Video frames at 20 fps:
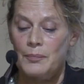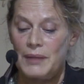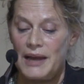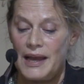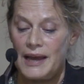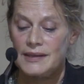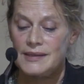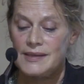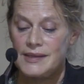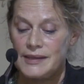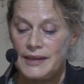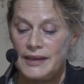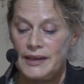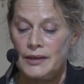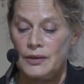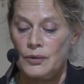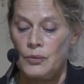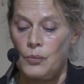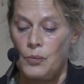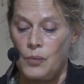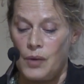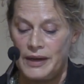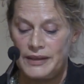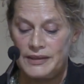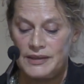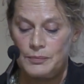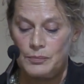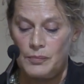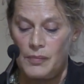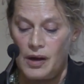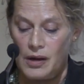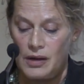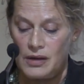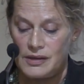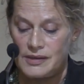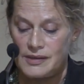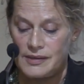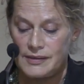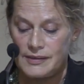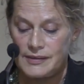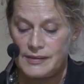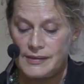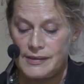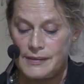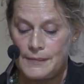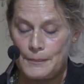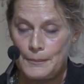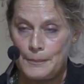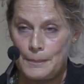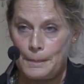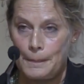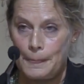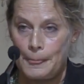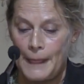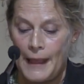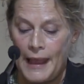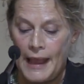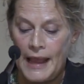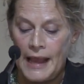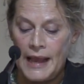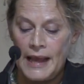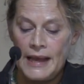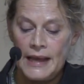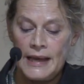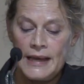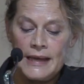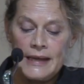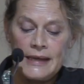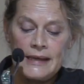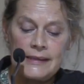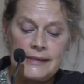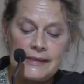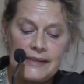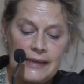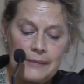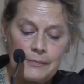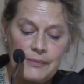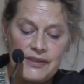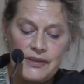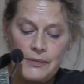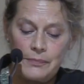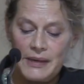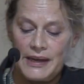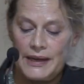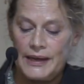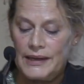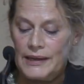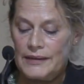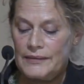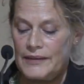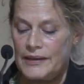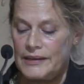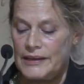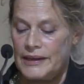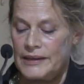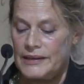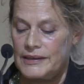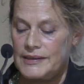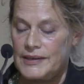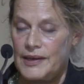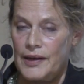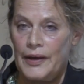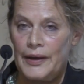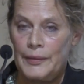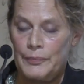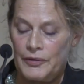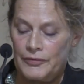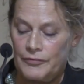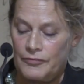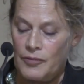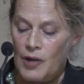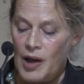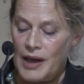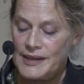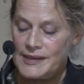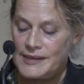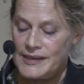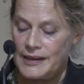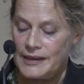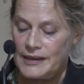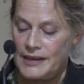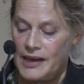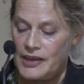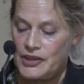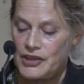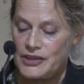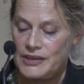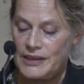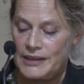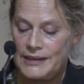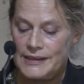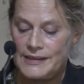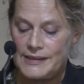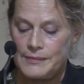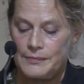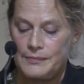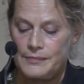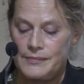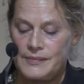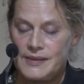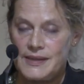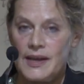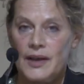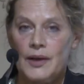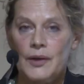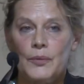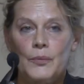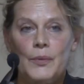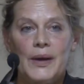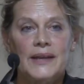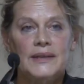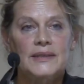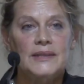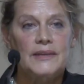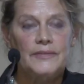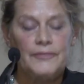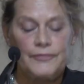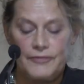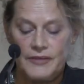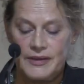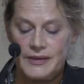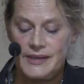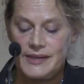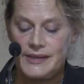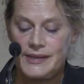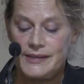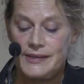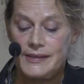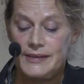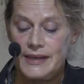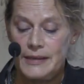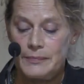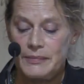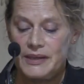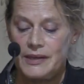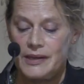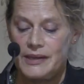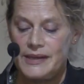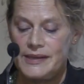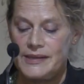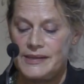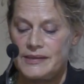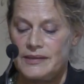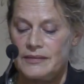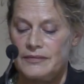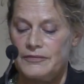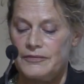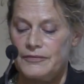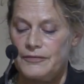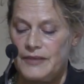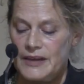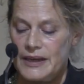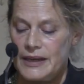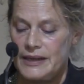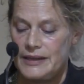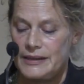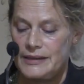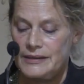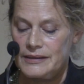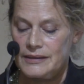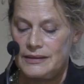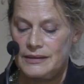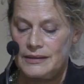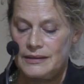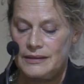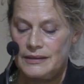Black Skin, White Masks. It seems to me that in a time of rising nationalisms, where difference is demonized and feared,